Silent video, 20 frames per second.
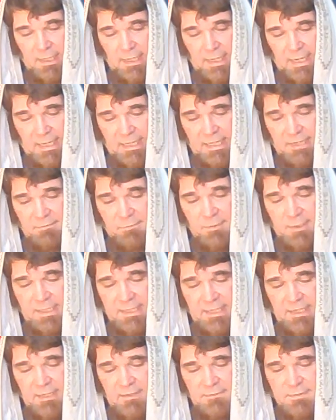And he
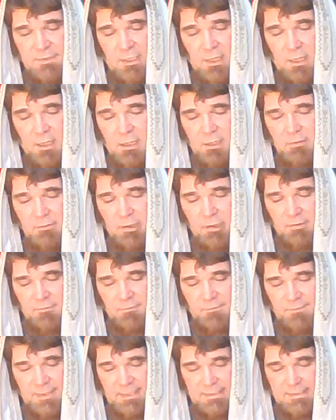forgives all our
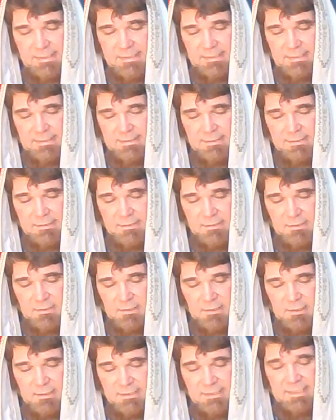offenses
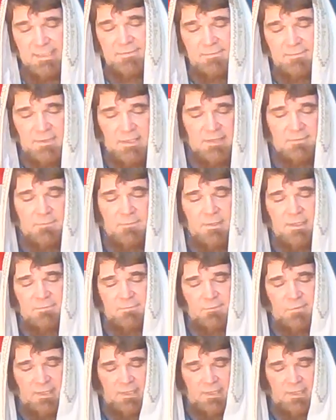See, if, if, if,